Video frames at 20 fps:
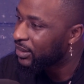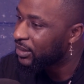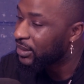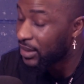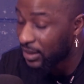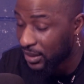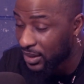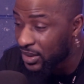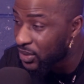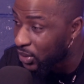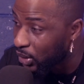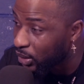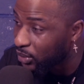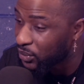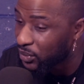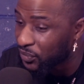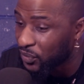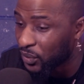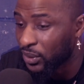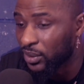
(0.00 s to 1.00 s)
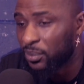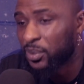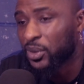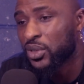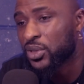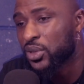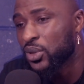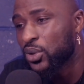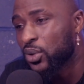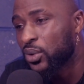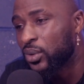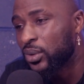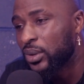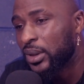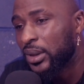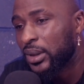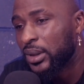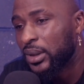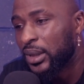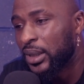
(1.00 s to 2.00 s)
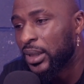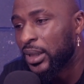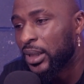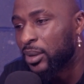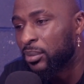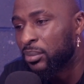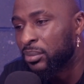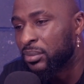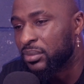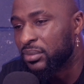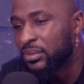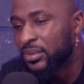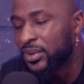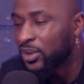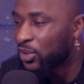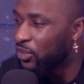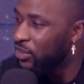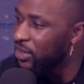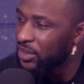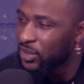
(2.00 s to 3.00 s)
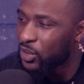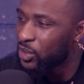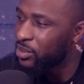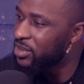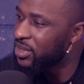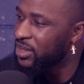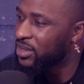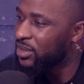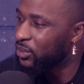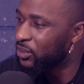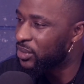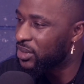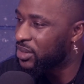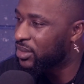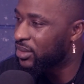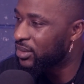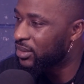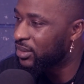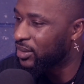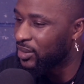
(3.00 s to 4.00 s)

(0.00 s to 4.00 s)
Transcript: It is hard to follow because greed comes into it.